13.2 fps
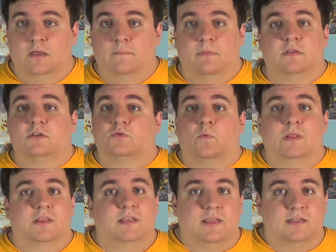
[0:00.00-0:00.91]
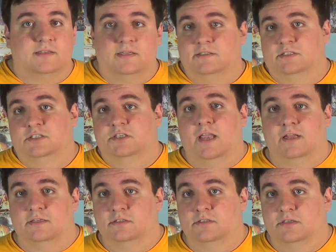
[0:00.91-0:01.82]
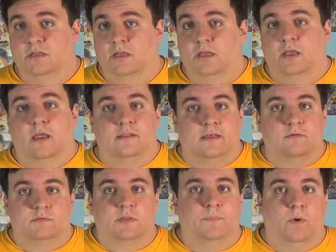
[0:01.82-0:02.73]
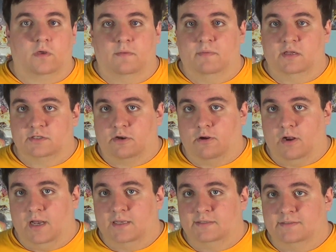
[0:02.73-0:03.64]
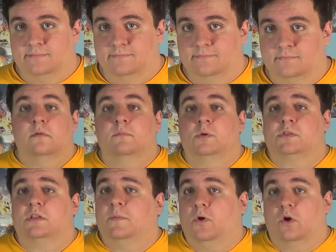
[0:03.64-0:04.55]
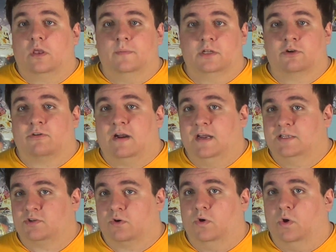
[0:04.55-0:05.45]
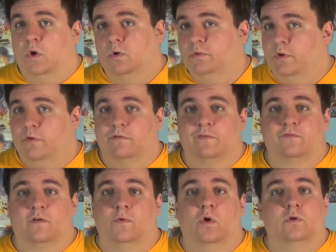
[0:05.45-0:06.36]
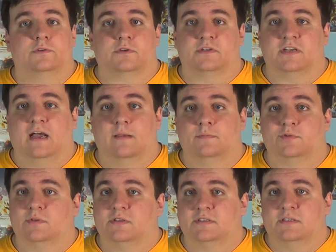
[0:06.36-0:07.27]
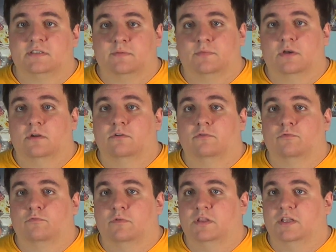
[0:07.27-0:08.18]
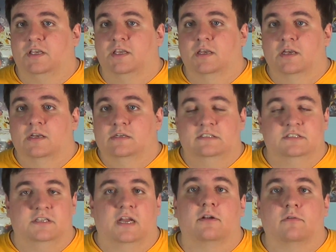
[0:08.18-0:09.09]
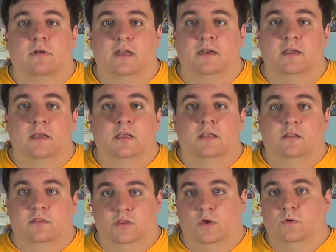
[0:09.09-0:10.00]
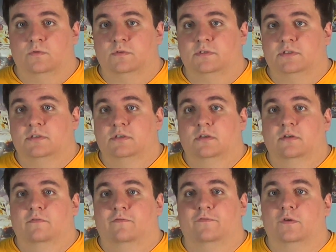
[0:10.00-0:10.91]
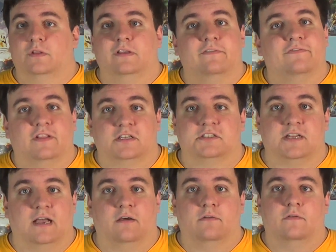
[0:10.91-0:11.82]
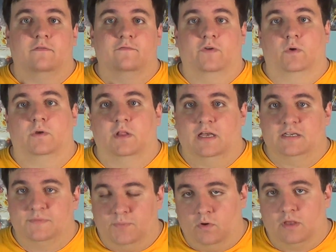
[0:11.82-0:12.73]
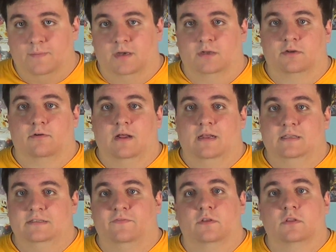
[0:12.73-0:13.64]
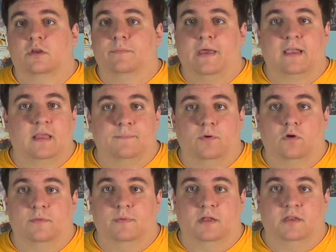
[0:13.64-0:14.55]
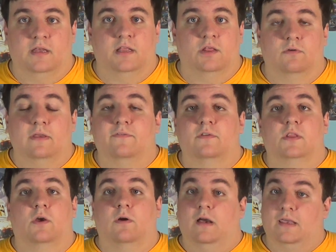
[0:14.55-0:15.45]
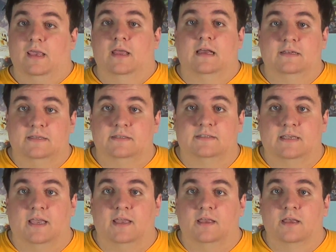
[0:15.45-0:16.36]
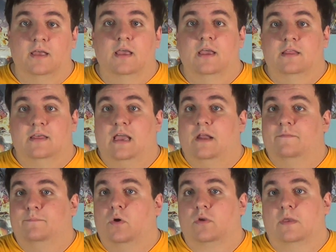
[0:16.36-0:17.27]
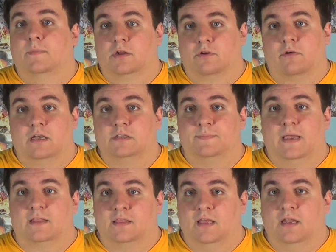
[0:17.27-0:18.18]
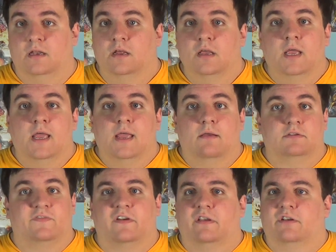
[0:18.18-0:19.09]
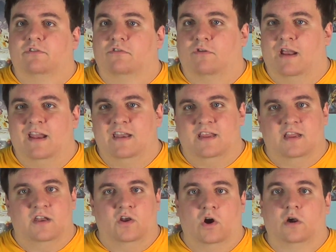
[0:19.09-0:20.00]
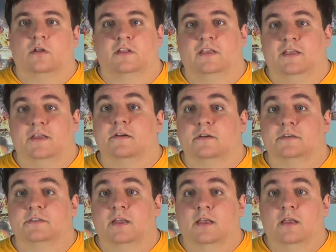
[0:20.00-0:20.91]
But there's one thing they didn't change, and that was the Pokemon's cries. Most of the Pokemon cries are a holdover from older times when the system couldn't really generate those fully fleshed out vocalized Pokemon cries. If you look back at Pokemon Yellow, even though again I did say they had Pokemon cries back then, it was very grainy and hard on the ears.